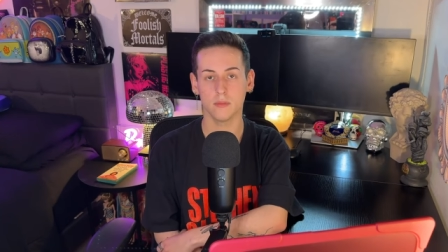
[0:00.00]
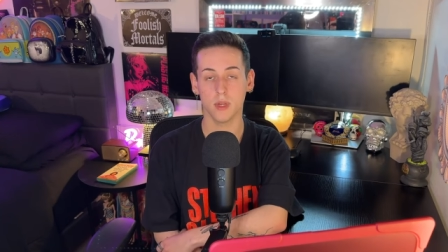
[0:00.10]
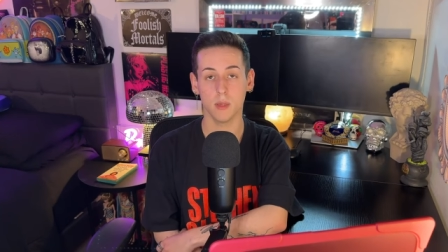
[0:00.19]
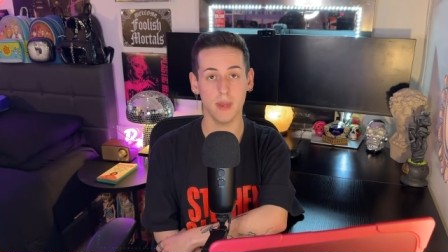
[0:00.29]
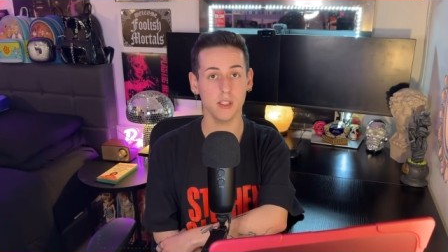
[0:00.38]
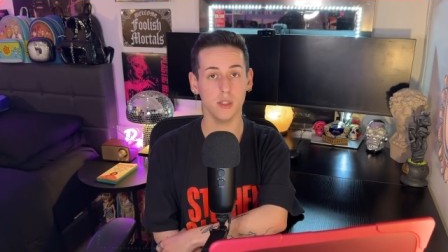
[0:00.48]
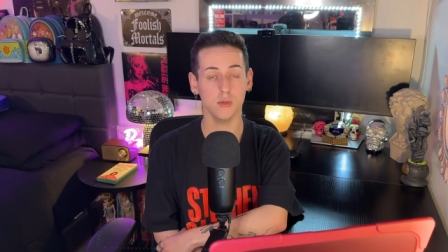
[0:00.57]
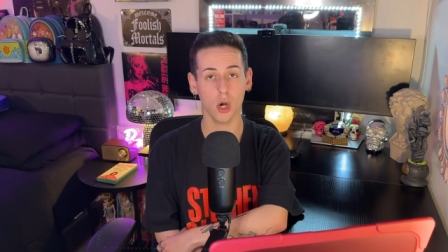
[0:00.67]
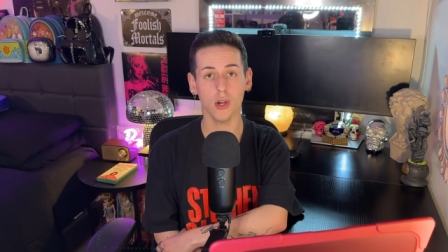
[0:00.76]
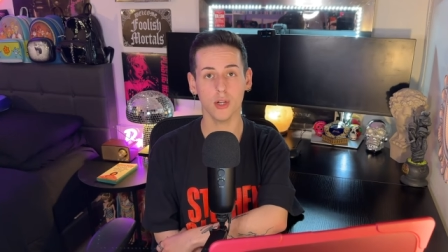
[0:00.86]
It makes you
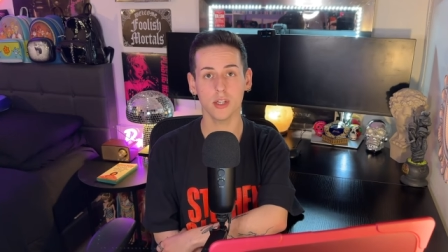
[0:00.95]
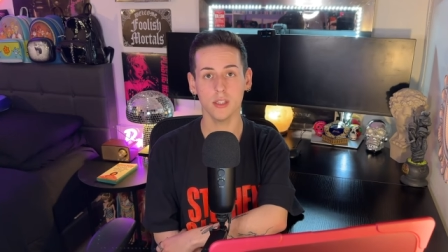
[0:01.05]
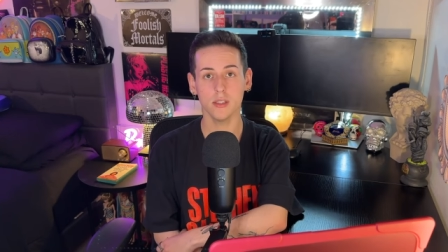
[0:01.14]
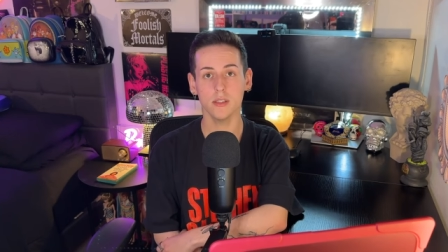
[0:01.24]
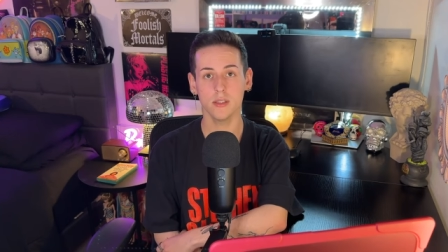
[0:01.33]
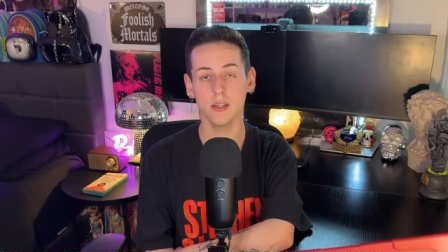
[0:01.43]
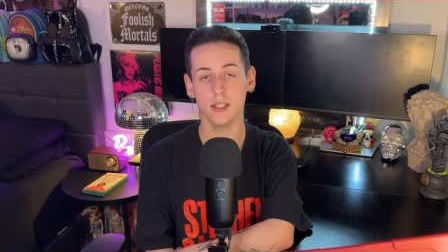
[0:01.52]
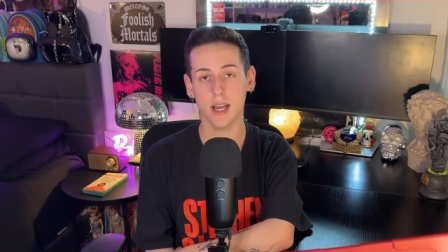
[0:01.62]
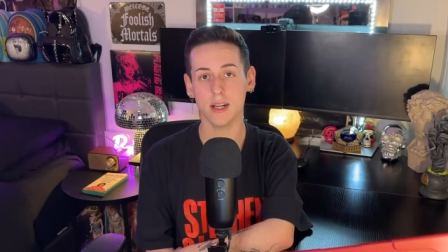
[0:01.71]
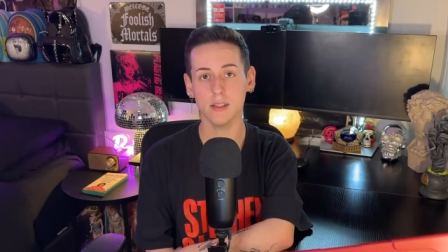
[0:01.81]
darker,
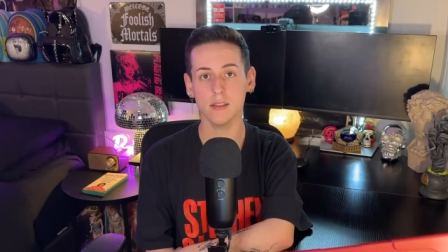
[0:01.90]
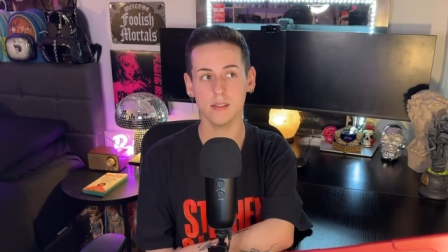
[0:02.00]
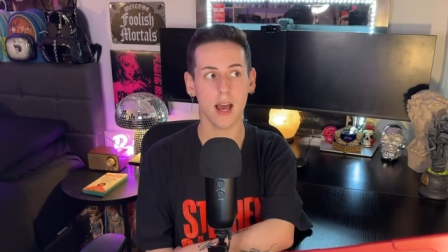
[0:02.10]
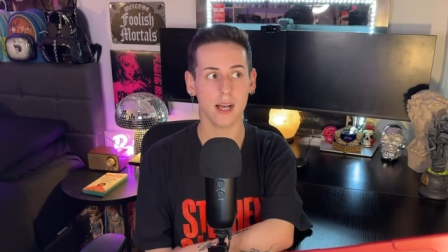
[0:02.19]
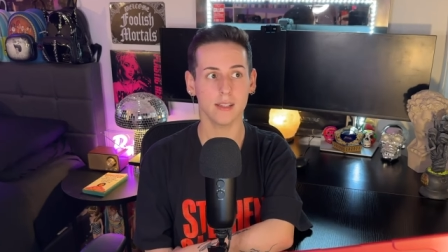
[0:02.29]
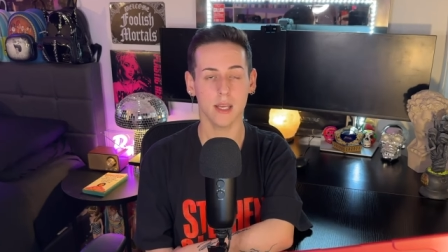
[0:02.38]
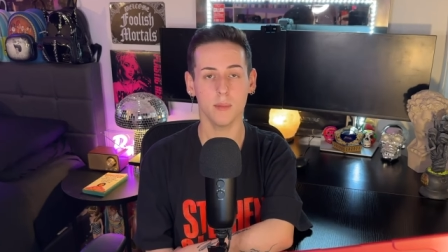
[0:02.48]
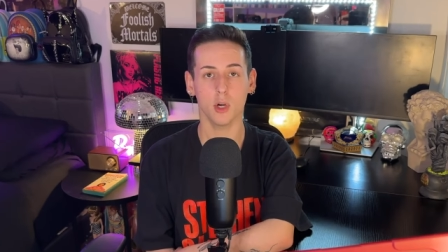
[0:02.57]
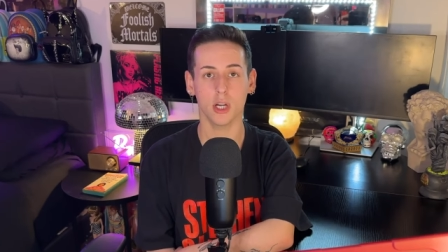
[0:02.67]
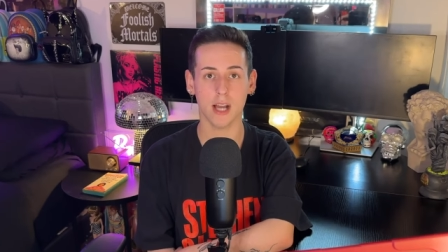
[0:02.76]
yes, ask
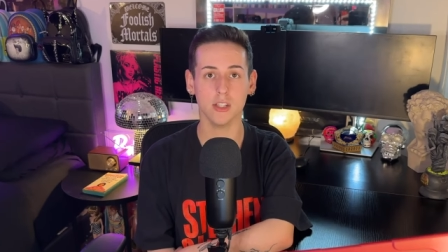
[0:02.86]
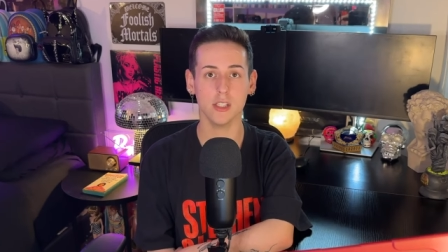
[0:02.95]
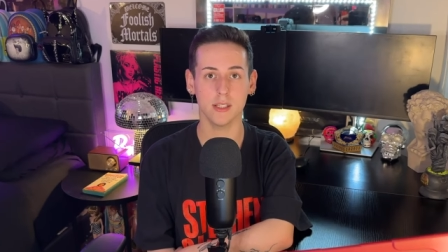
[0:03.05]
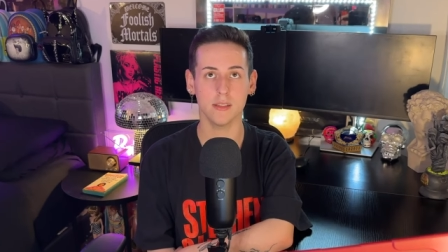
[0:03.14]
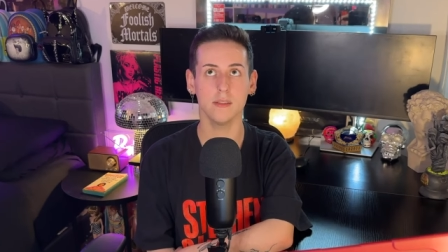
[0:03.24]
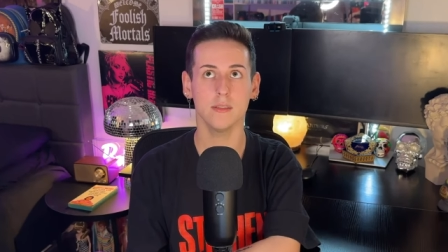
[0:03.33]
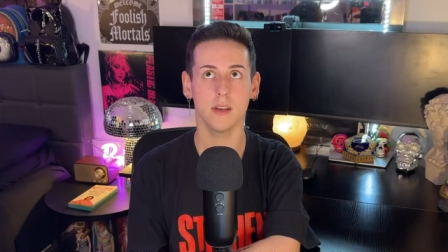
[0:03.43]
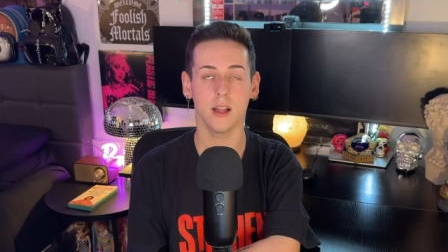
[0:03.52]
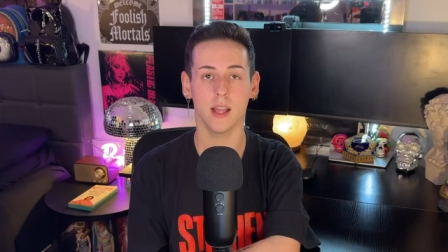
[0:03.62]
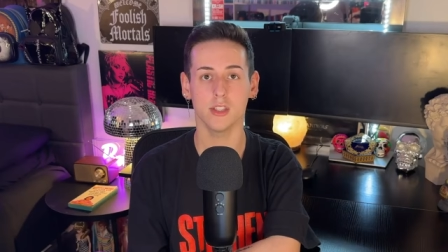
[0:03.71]
Kim Kardashian,
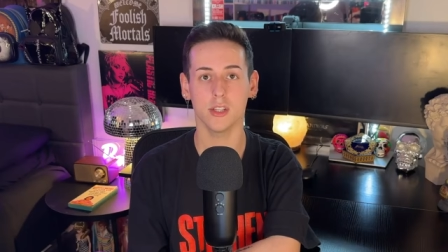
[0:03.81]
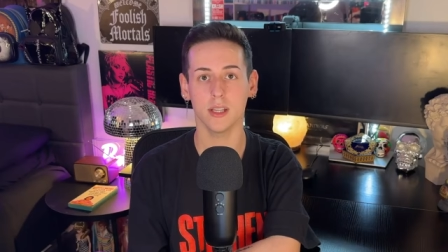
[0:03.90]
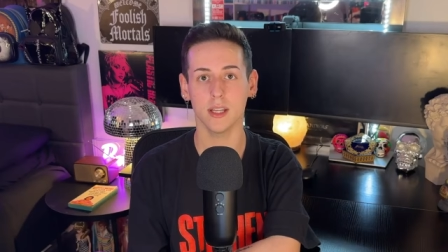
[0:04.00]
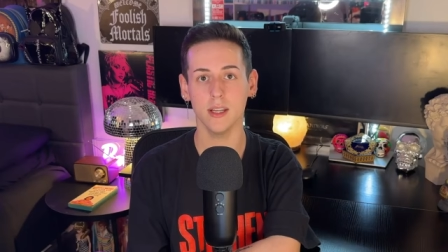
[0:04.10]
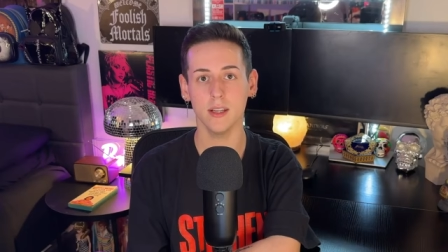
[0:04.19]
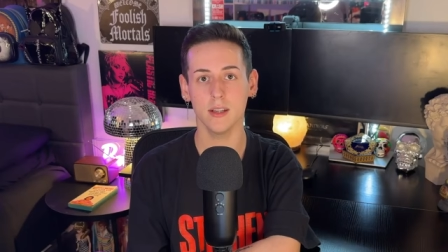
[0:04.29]
allegedly.